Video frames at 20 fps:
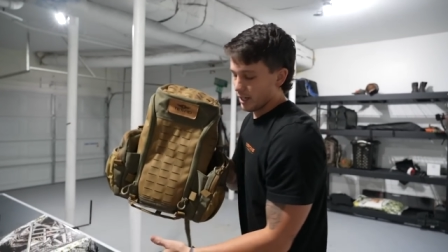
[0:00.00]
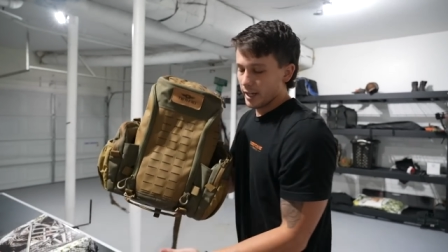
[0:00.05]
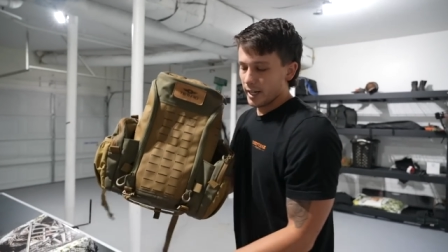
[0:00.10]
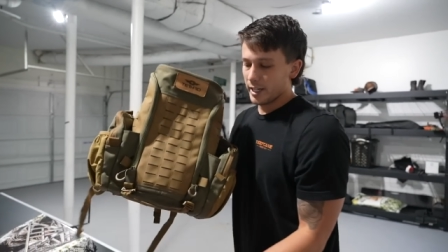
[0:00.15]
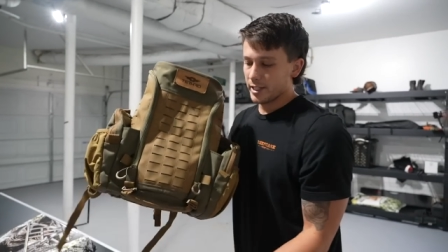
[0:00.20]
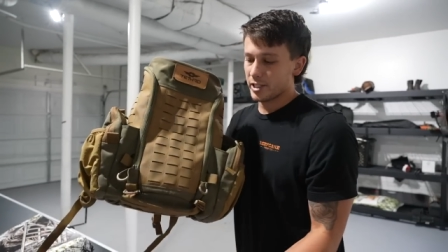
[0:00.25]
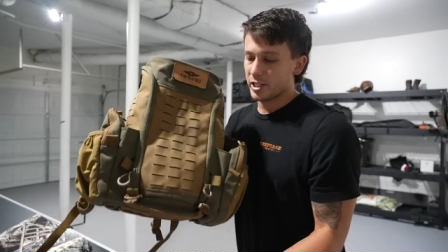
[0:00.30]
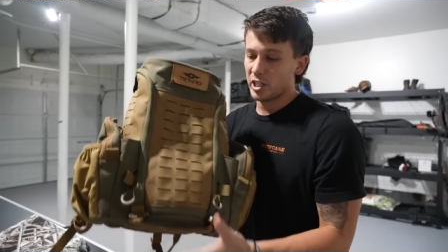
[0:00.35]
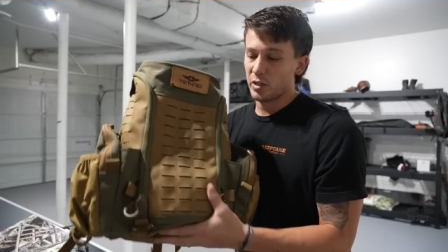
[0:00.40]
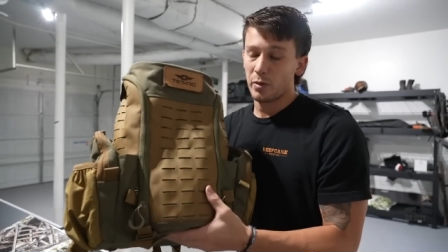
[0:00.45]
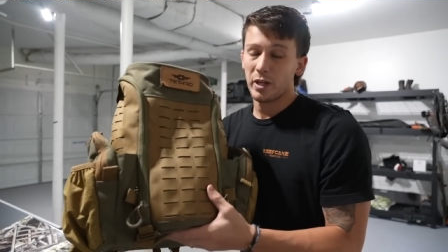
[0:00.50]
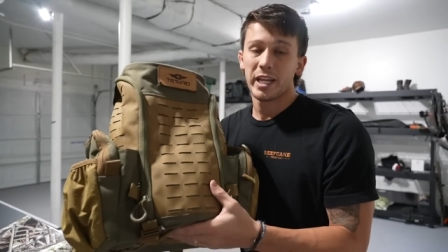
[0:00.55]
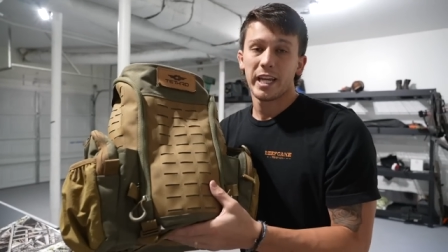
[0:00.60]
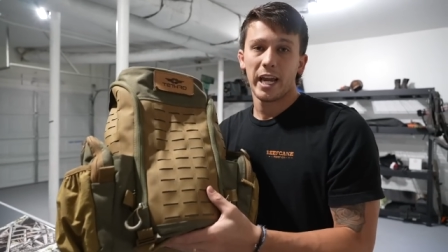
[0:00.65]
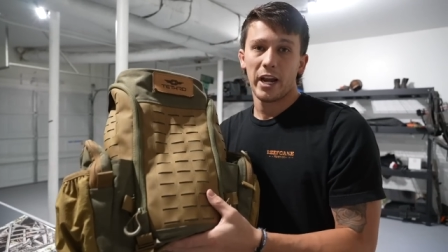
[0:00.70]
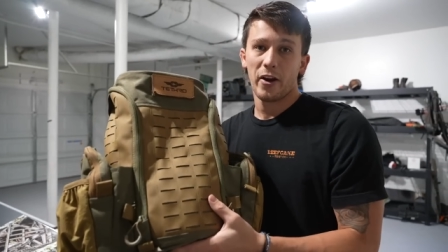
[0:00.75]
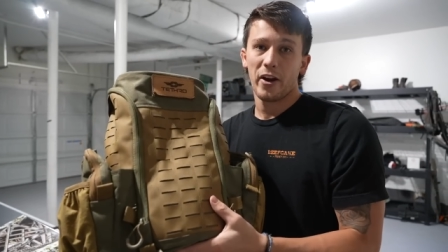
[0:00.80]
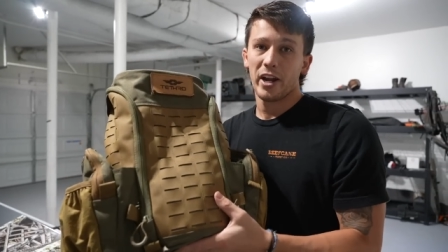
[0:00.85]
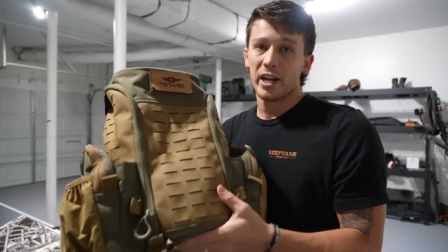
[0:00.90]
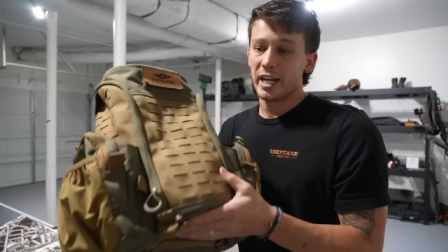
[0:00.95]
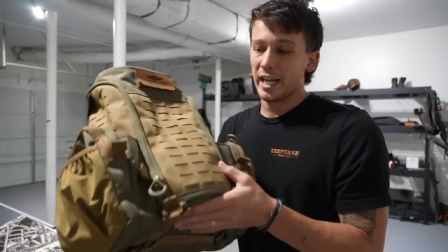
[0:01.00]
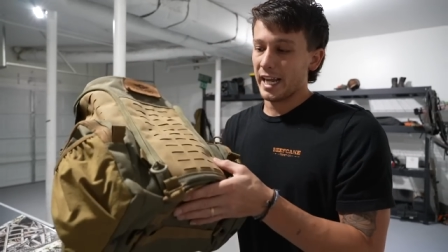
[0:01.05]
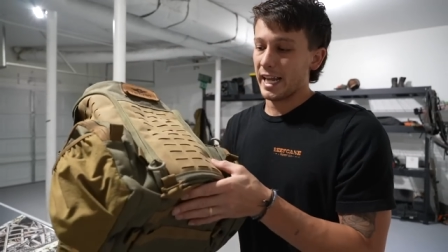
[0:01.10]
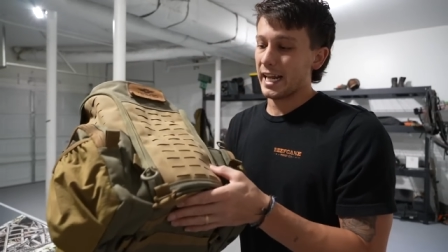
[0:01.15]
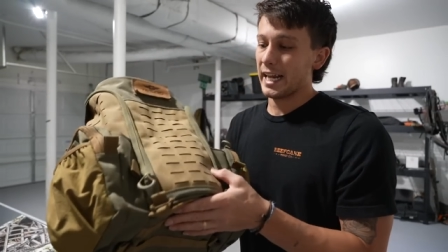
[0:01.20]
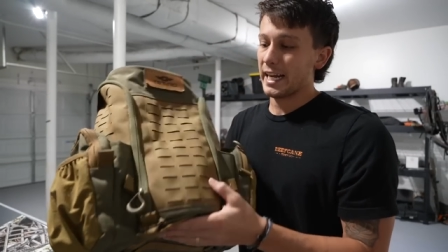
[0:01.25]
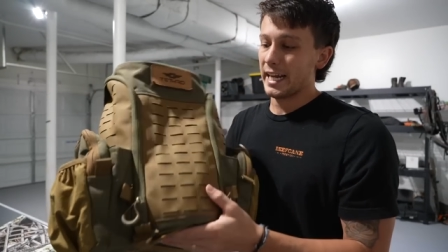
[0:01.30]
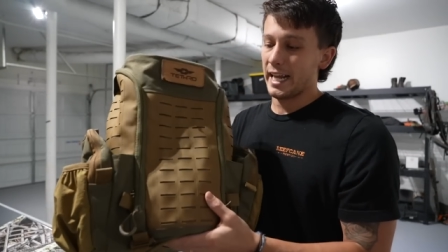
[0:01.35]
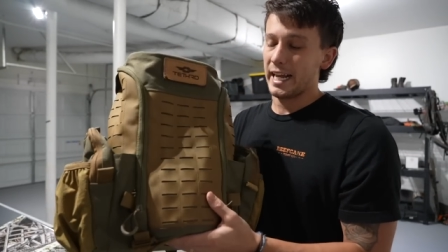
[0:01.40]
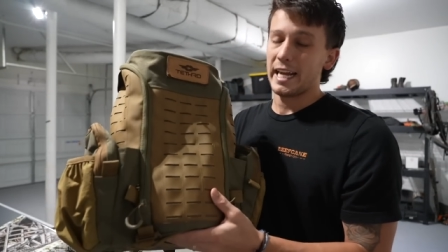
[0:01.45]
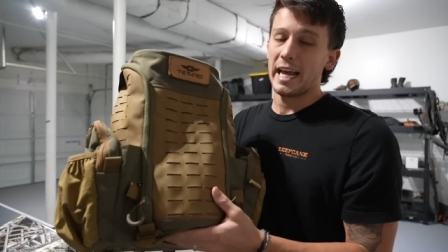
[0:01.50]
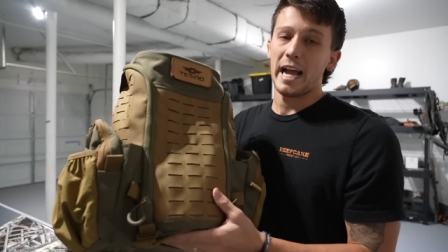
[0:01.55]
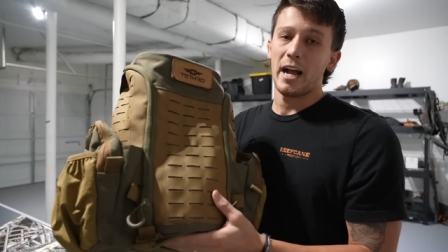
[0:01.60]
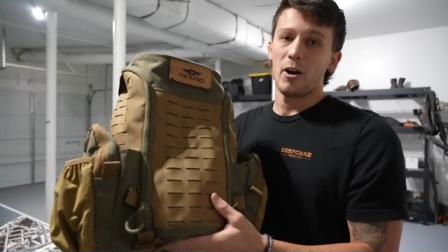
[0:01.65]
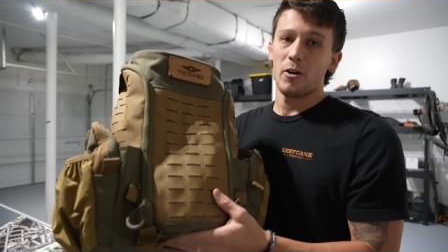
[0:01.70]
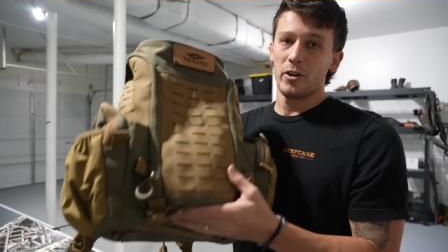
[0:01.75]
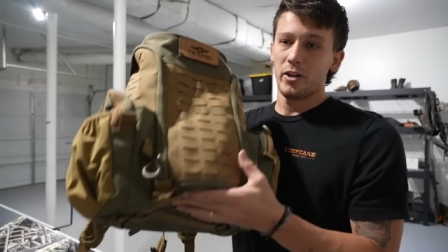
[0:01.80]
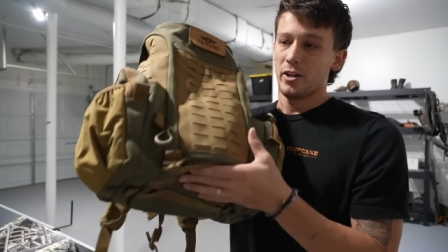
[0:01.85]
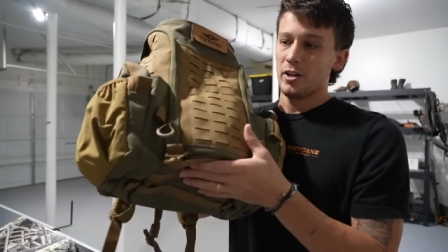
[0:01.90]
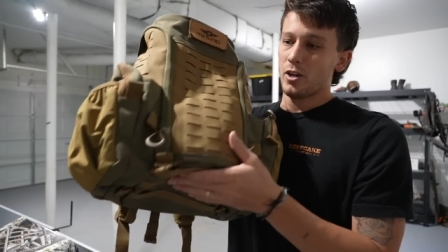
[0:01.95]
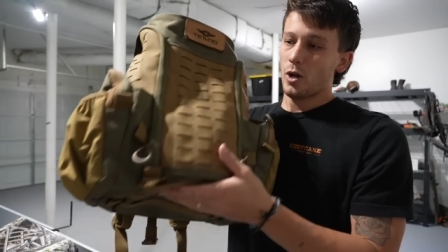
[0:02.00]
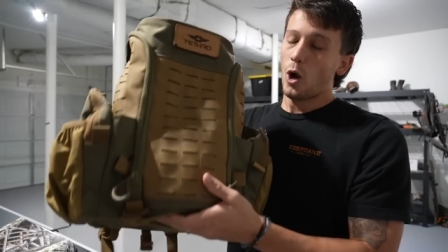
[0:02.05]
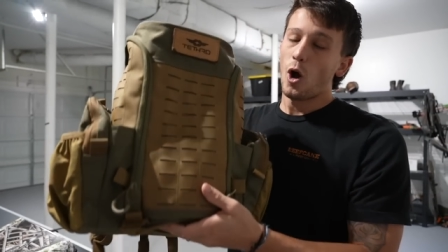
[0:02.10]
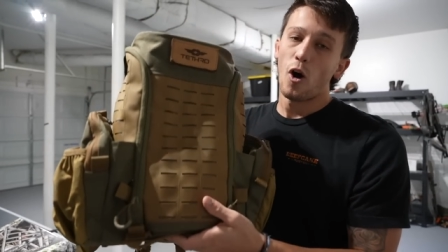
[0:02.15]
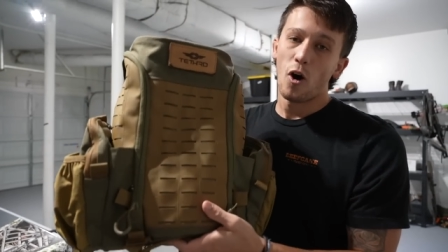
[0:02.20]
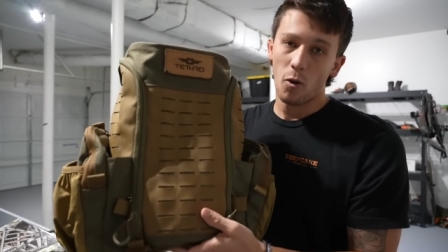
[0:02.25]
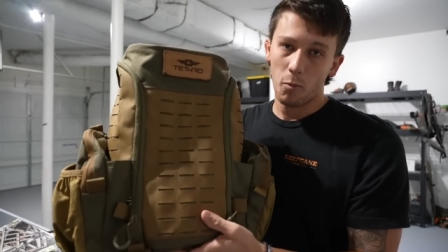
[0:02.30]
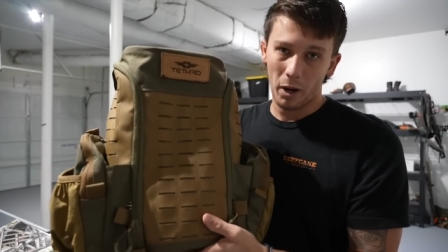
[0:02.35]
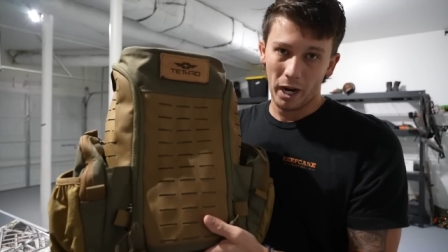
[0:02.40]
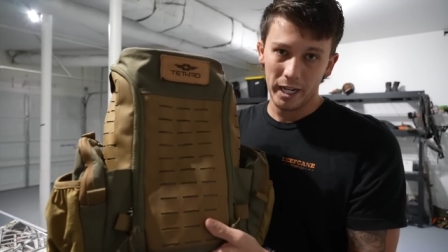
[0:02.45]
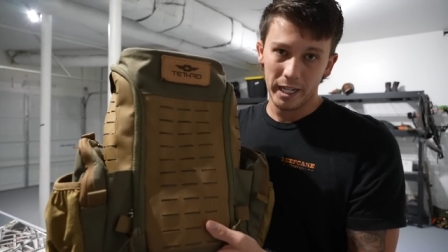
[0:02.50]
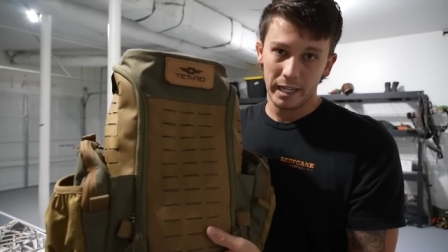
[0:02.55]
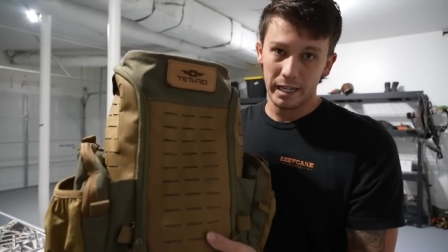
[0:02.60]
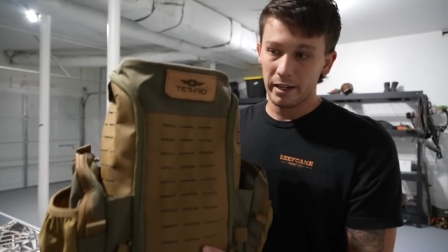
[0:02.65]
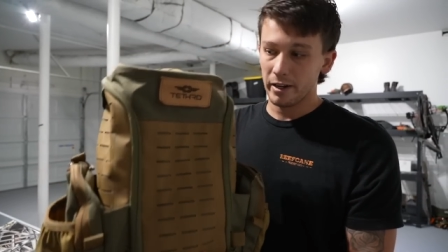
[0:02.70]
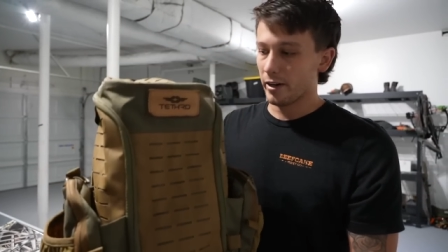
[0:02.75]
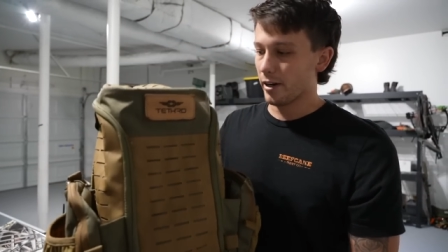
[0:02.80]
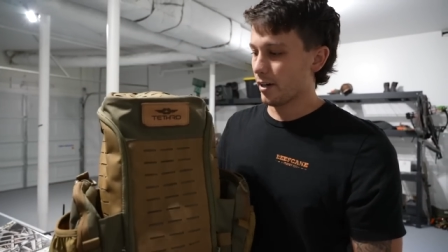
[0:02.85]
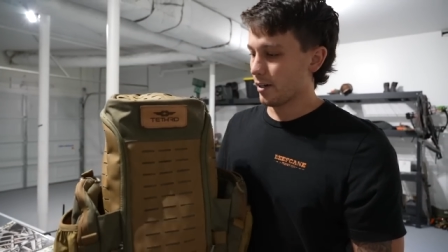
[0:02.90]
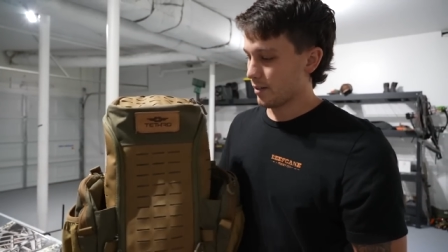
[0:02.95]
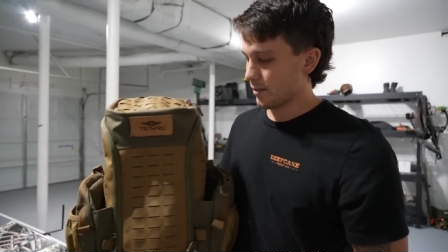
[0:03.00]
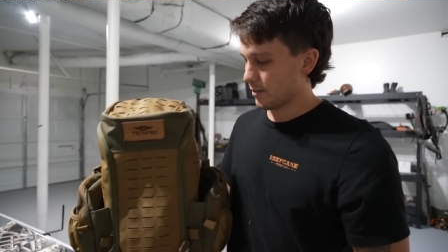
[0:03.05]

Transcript: It's gonna be carrying in and out all my gear.